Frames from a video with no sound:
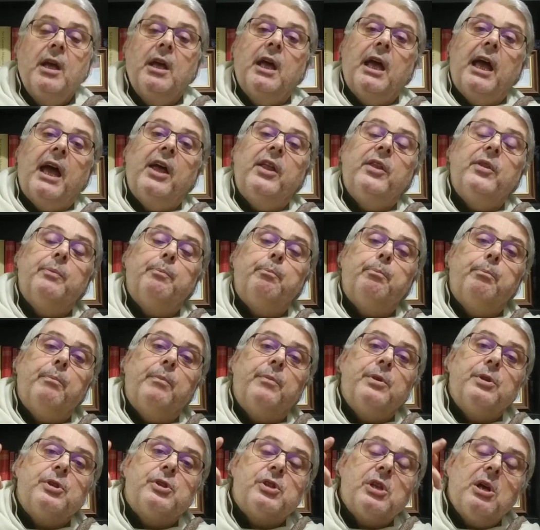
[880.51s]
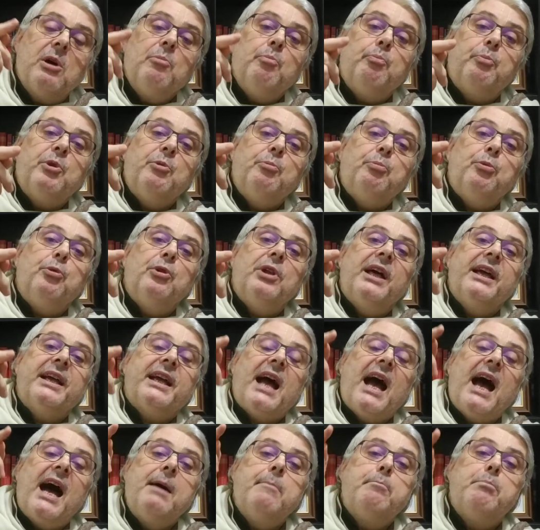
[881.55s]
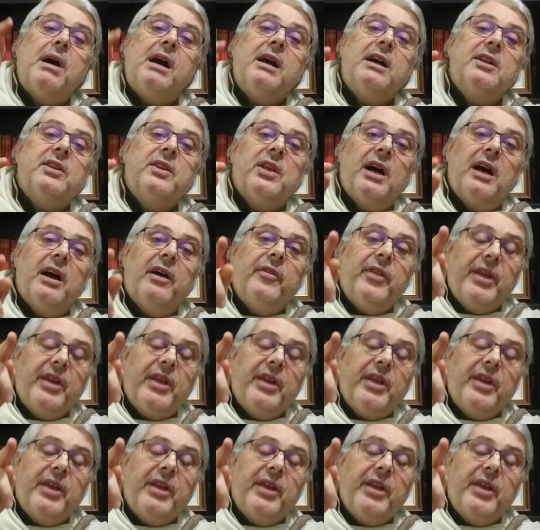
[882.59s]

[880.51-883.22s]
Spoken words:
And some people like Abhakta,